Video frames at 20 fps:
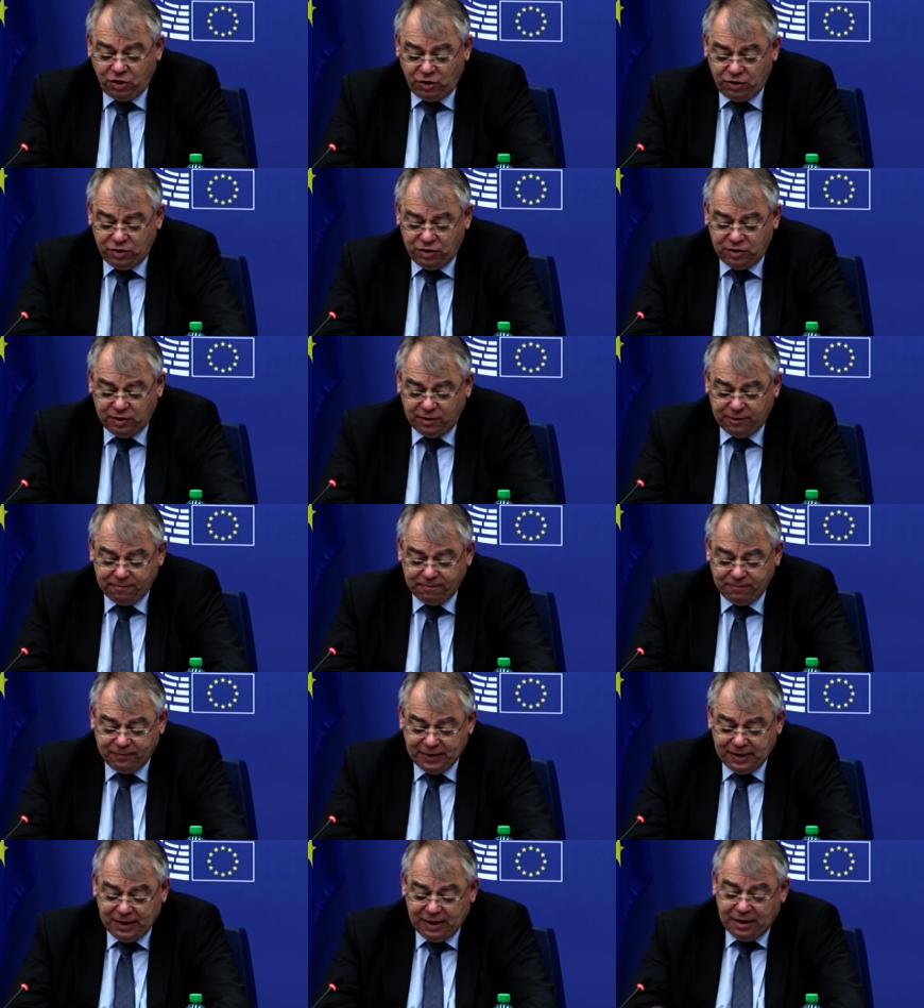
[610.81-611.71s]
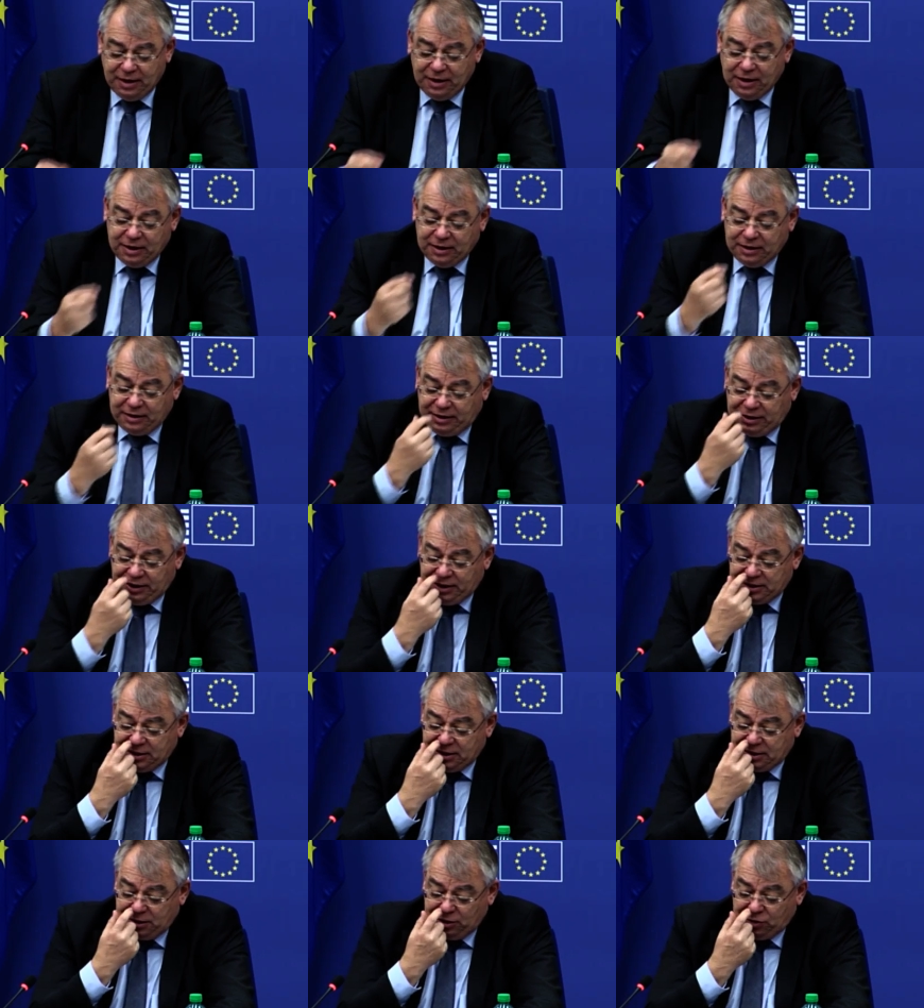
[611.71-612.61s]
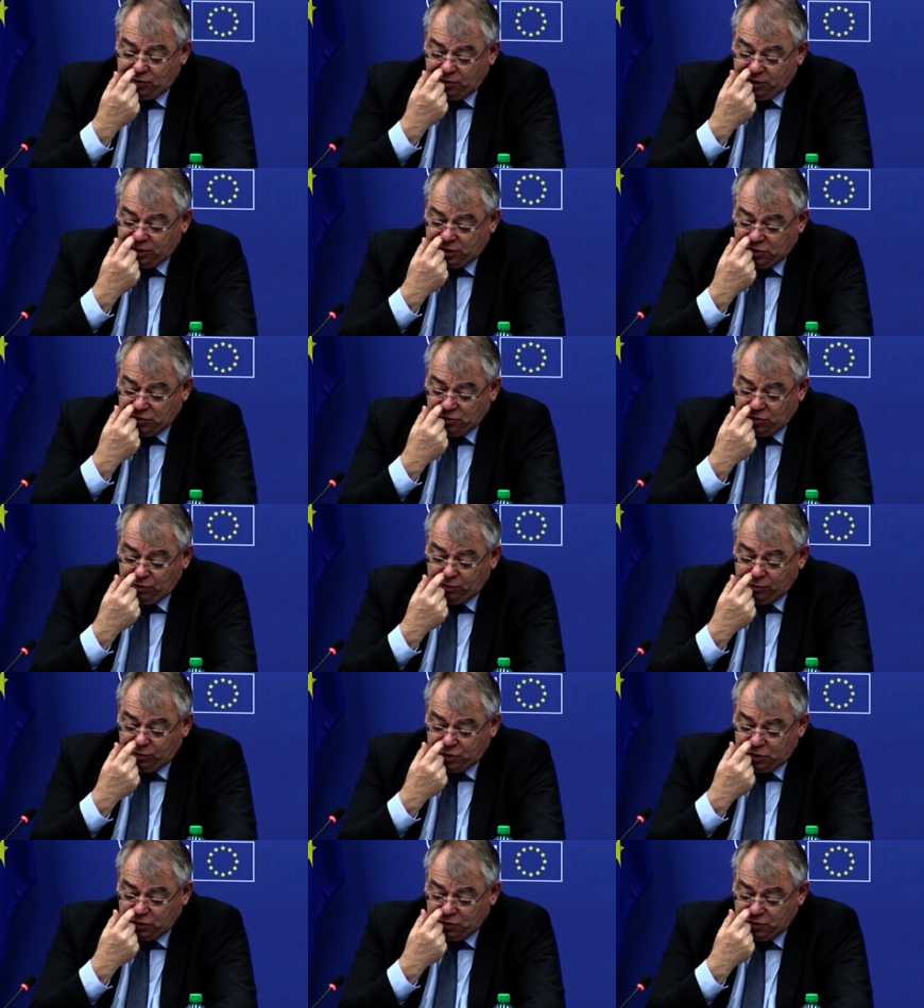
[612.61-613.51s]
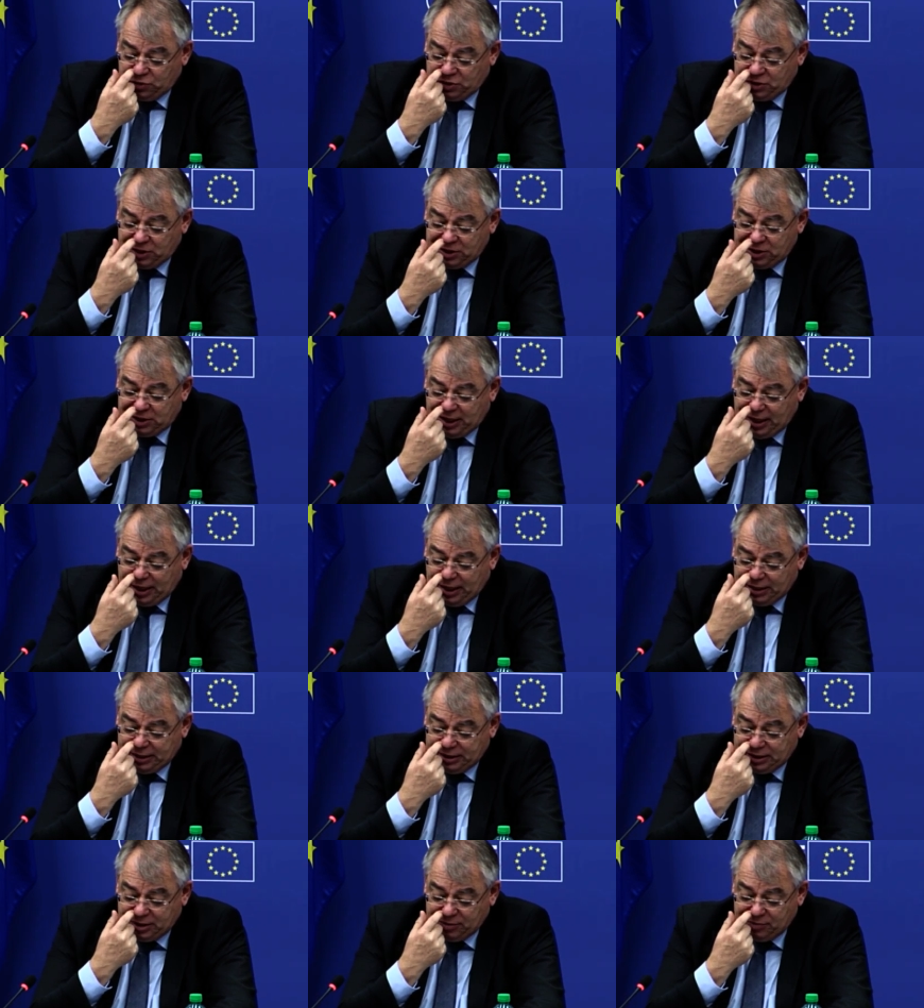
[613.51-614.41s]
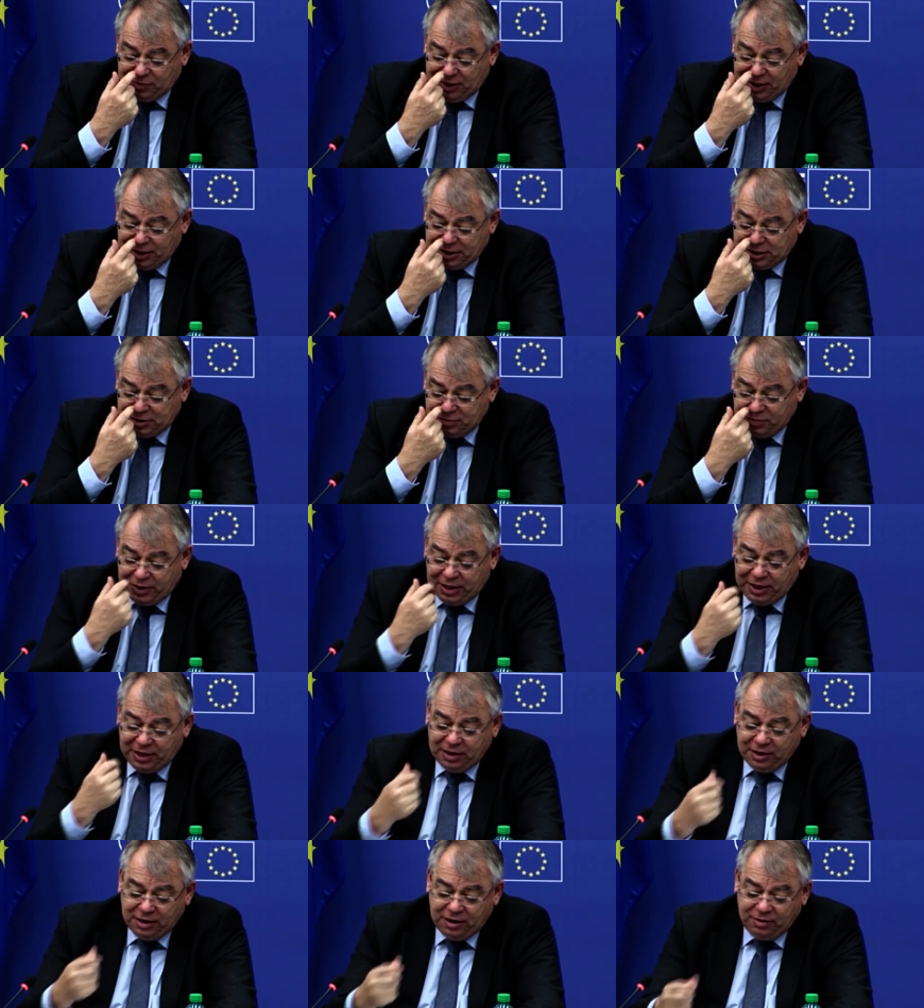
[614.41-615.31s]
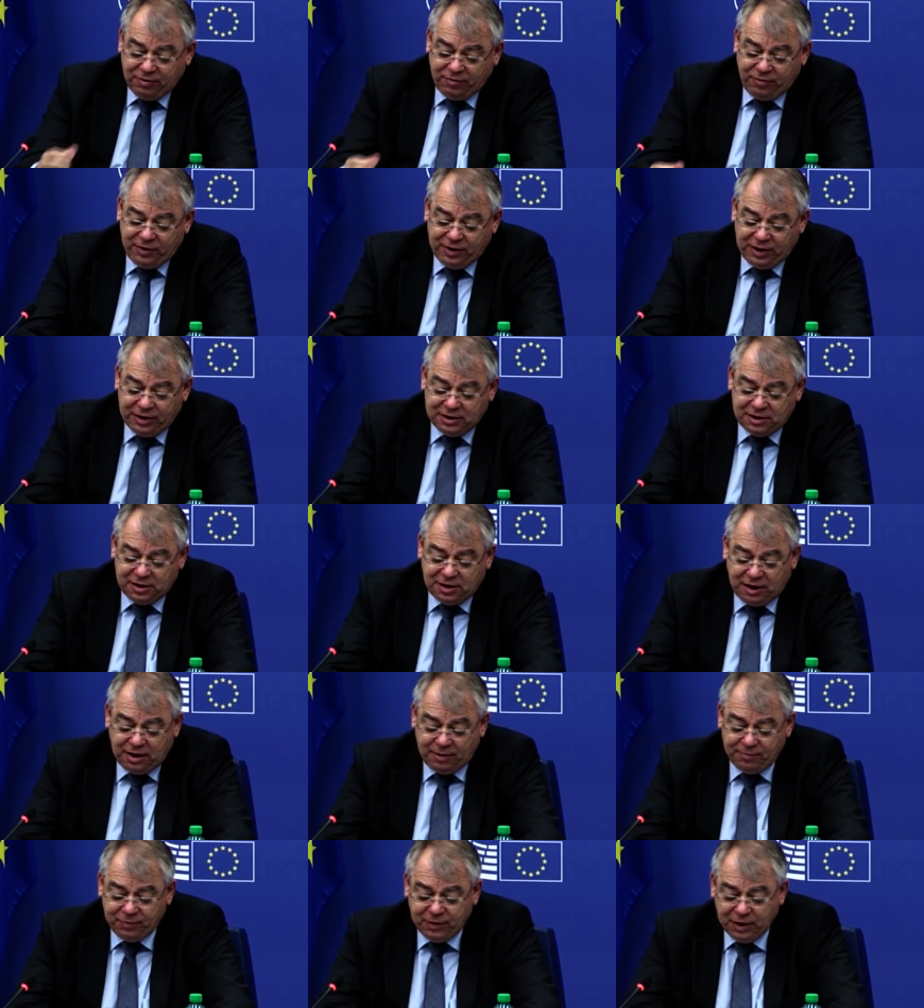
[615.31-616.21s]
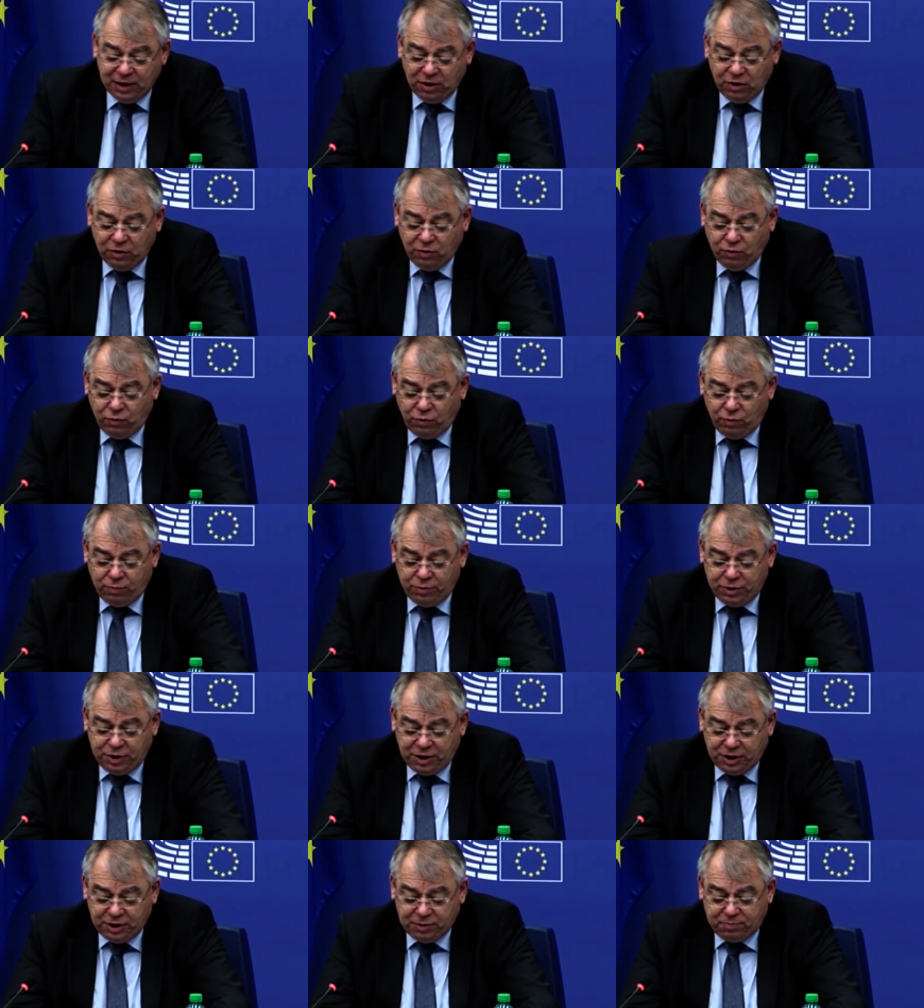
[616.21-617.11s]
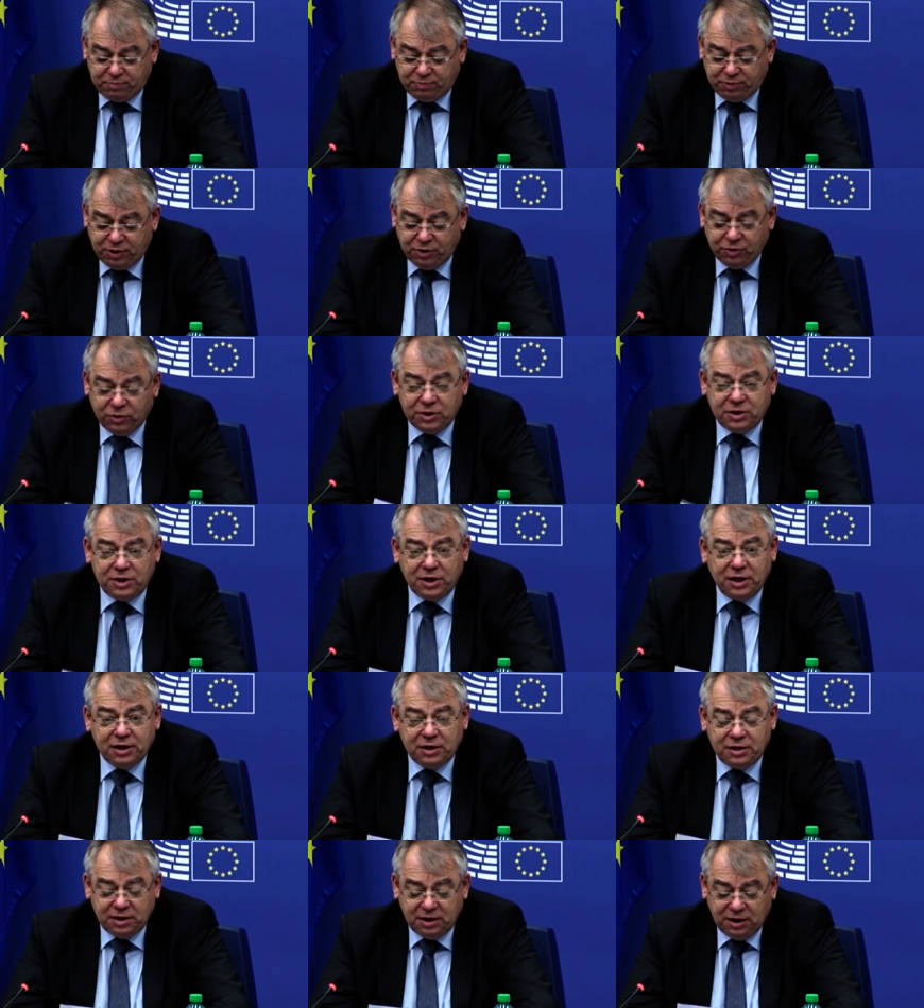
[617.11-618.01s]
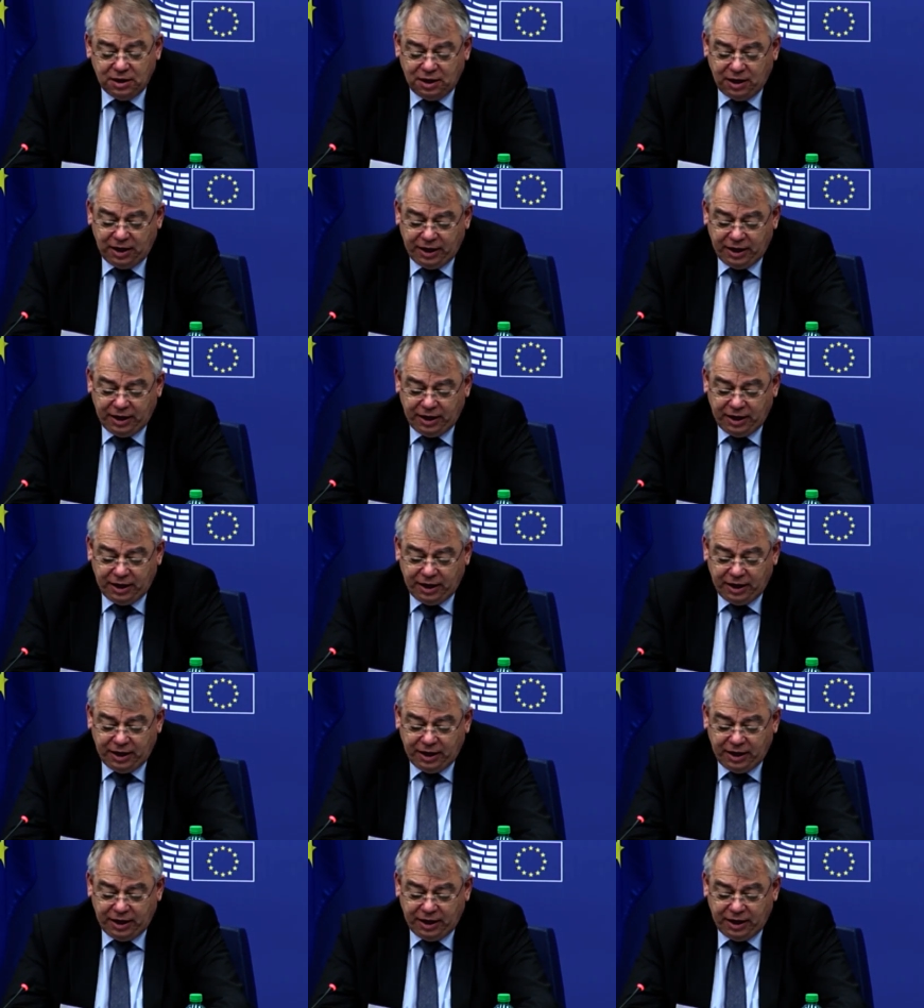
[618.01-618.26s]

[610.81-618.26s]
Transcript: And our predictions are that the R A Ls will continue to rise by the end of twenty twenty. And we think that